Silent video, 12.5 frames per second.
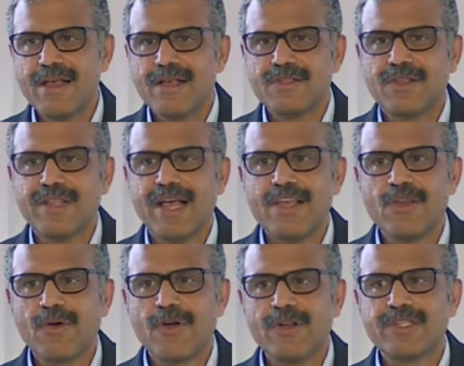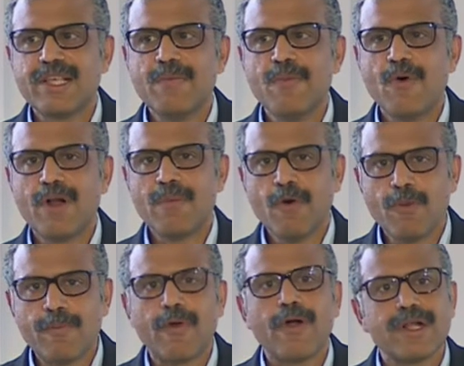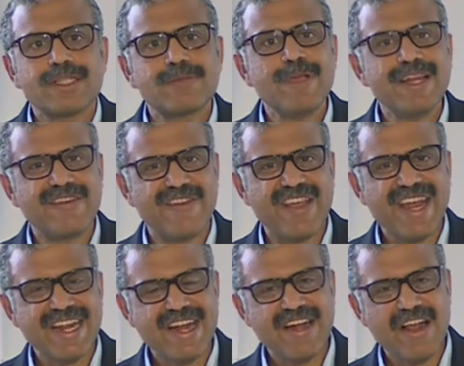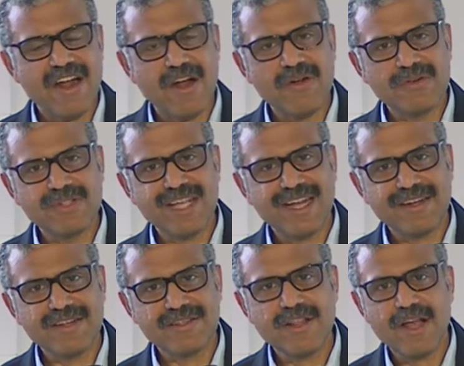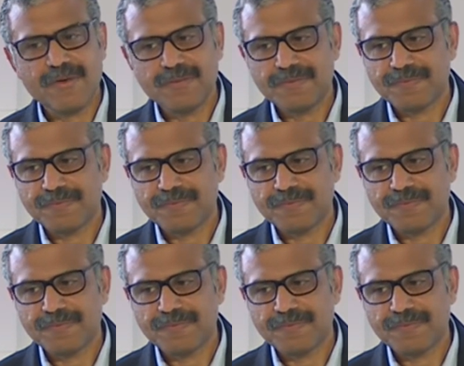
So that you're going to see more and more products being created around sectors now.